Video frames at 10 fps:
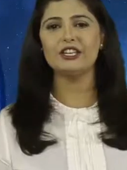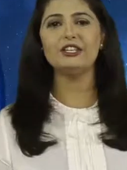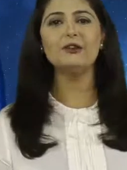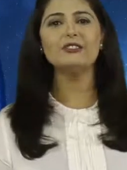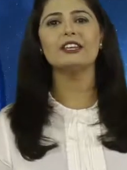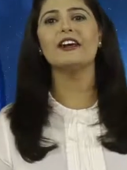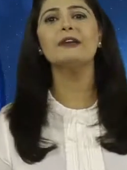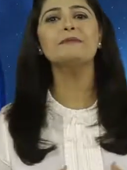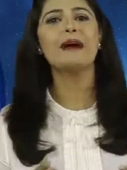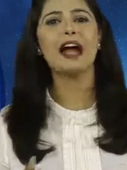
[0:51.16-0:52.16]
Use your
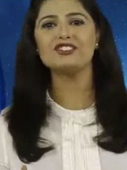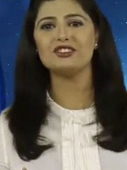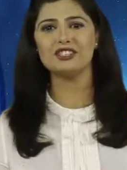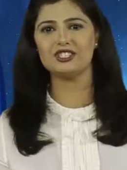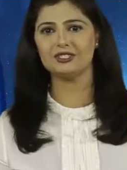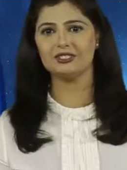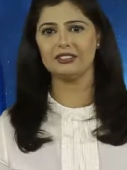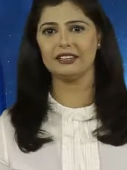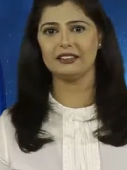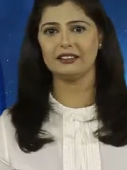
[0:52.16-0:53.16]
imagination
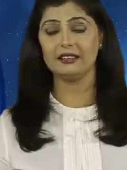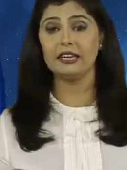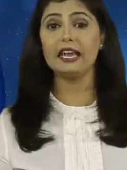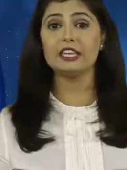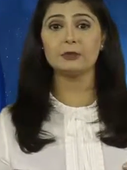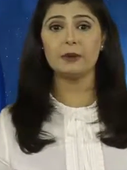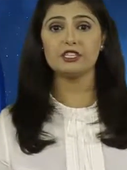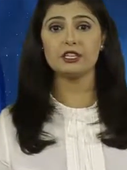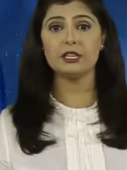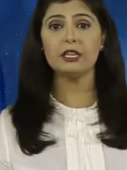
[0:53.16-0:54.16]
today,
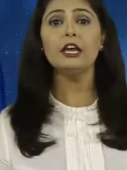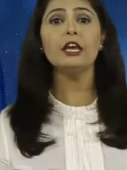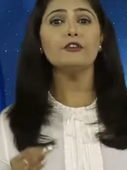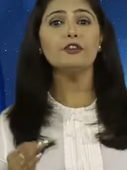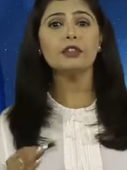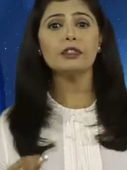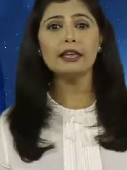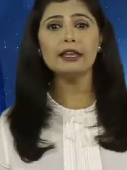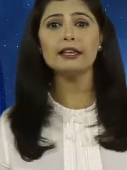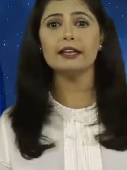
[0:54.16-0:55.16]
especially if you're
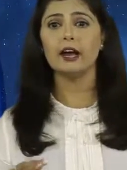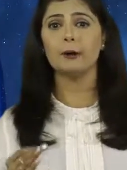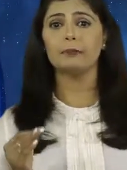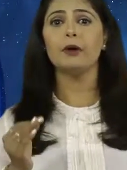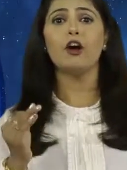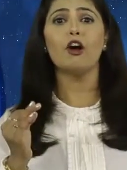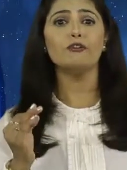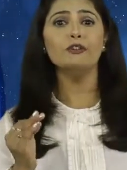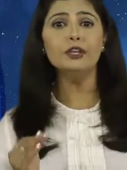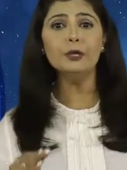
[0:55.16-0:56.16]
thinking up
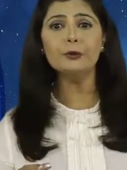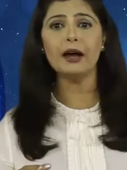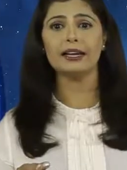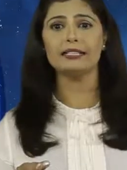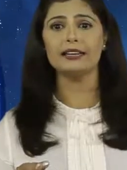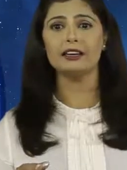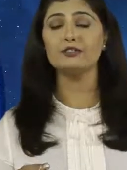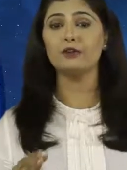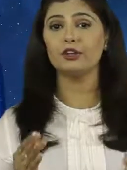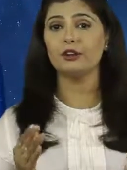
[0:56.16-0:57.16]
of new
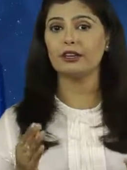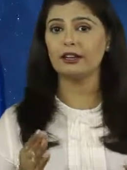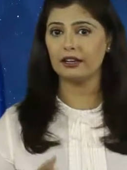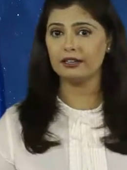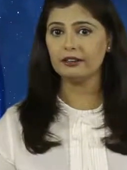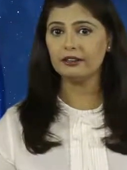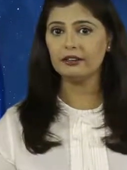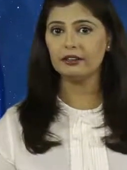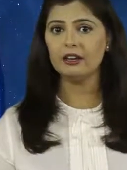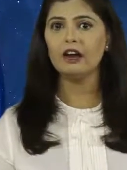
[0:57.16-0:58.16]
ideas for your career
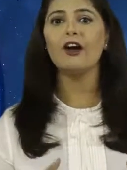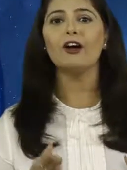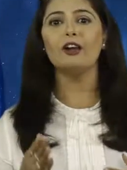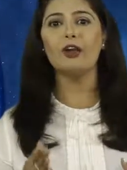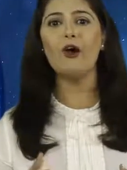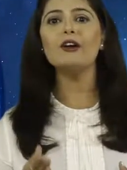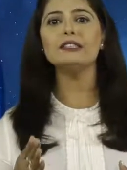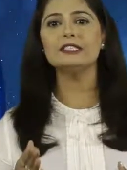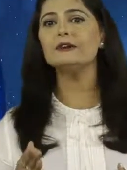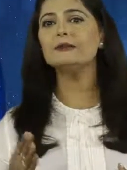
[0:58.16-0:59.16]
or
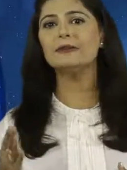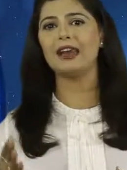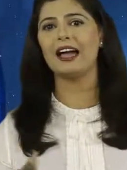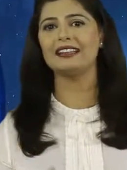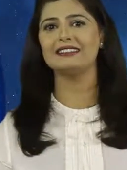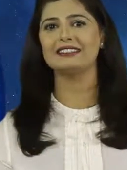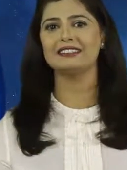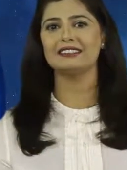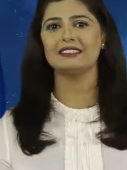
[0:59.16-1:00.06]
long-term plans.